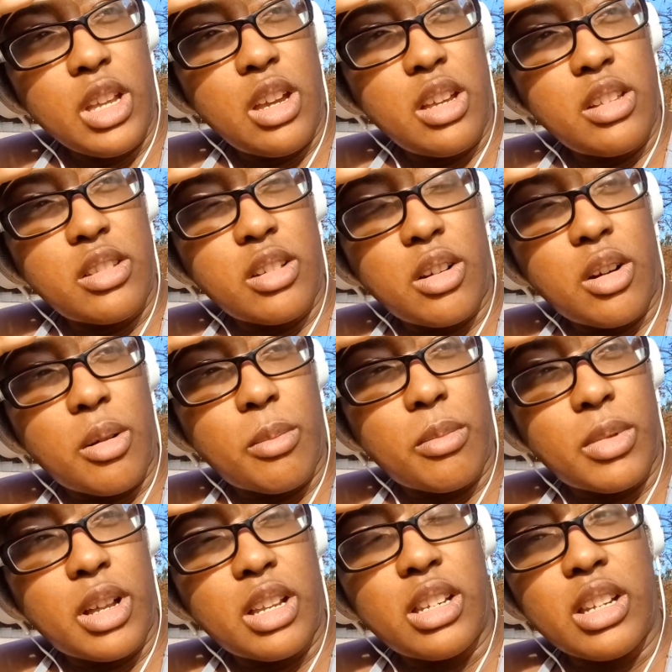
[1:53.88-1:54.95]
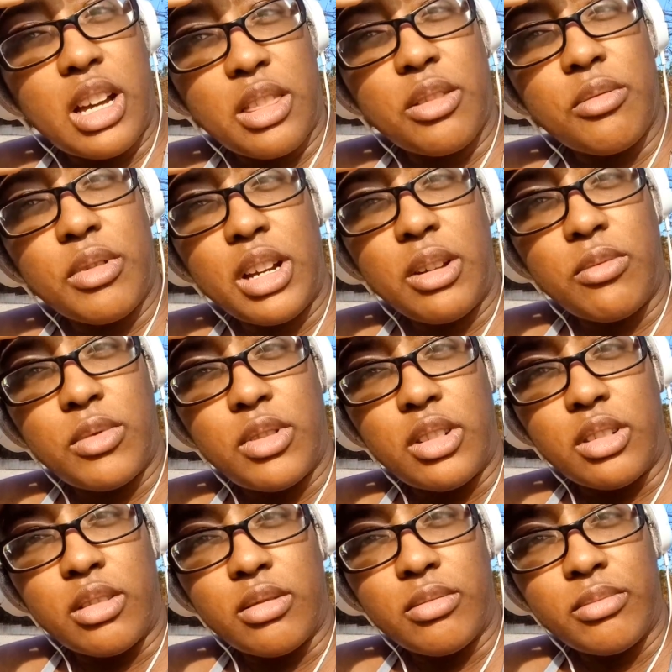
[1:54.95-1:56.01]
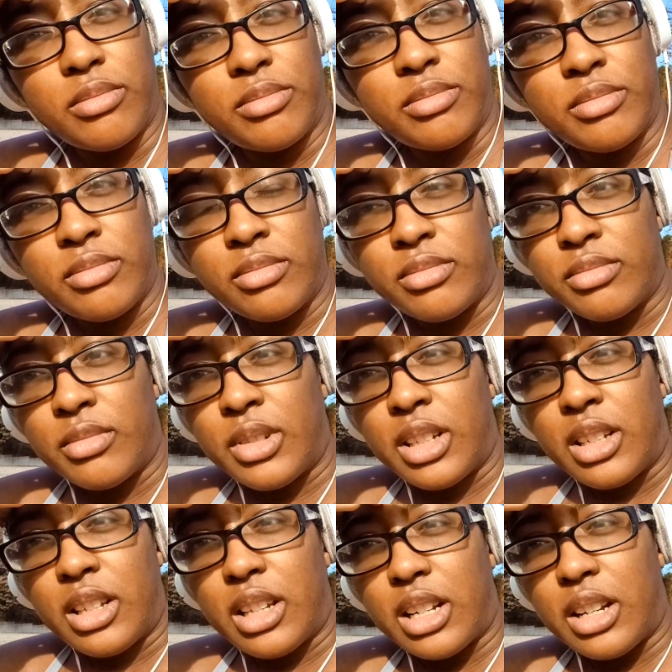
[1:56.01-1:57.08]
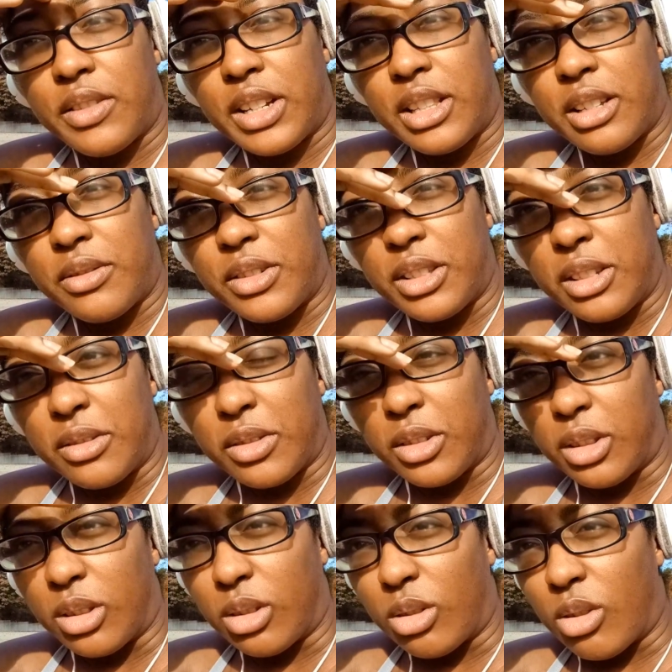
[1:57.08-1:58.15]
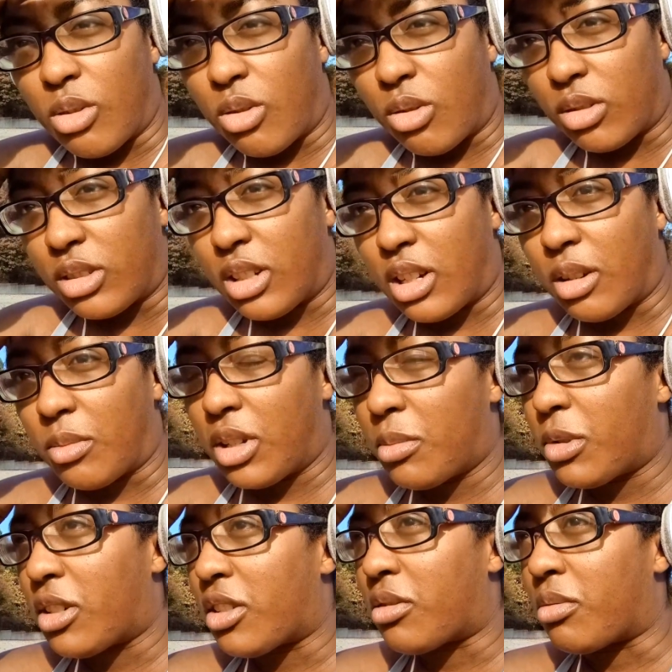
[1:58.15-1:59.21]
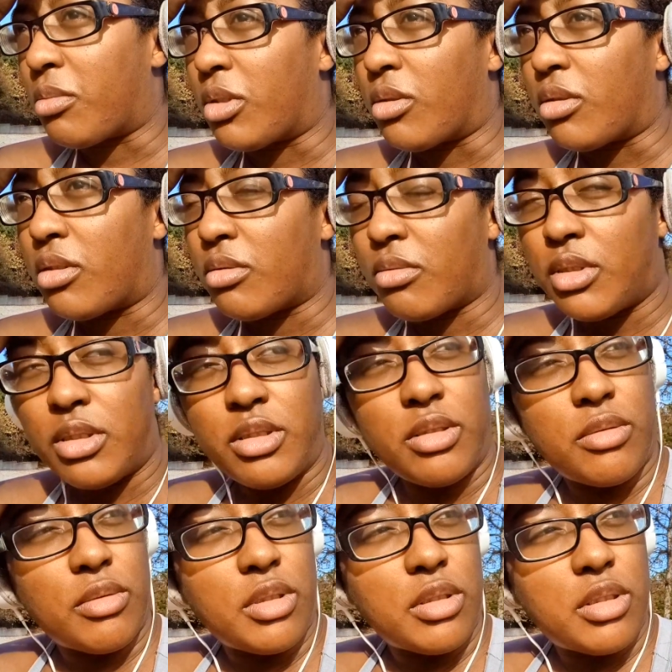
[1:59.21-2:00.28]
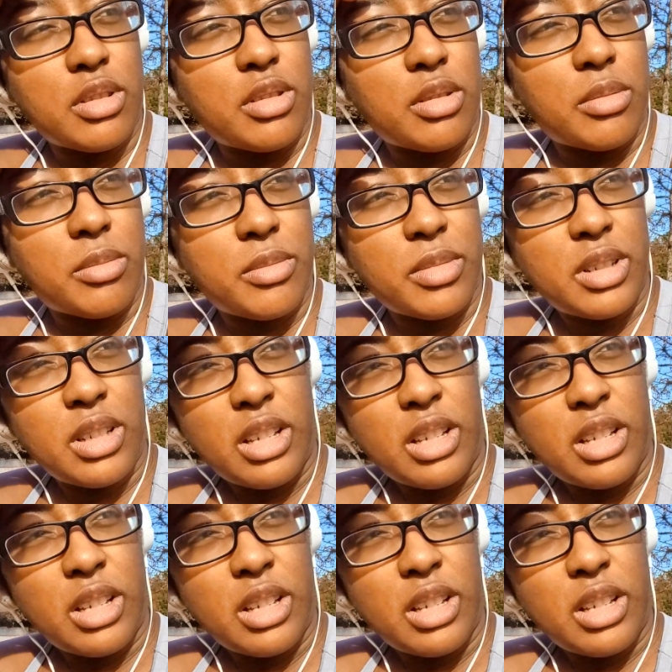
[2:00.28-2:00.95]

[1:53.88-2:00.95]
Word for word: is um not the right one and I've had that feeling for a long time. Me and my husband both. We we're um,